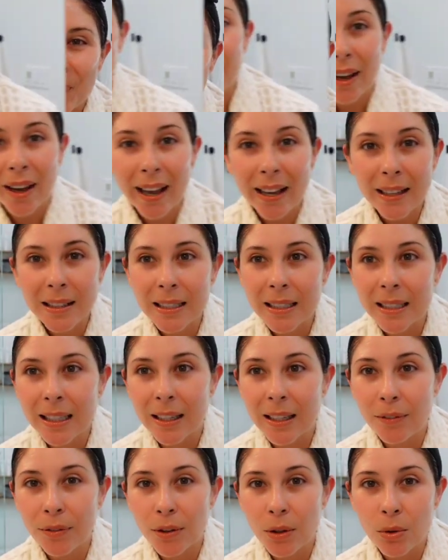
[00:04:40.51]
If I had to
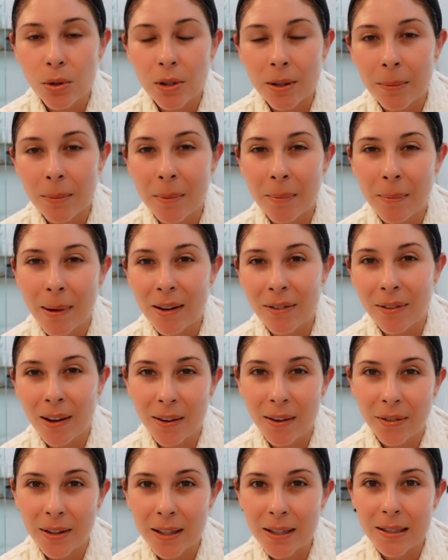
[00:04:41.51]
give you some of my
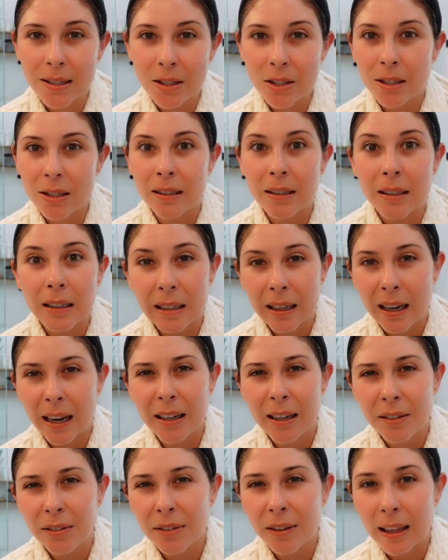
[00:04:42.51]
favorites to
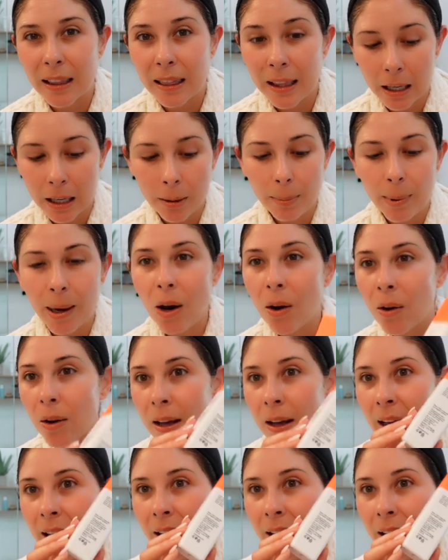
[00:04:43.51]
kind of like think about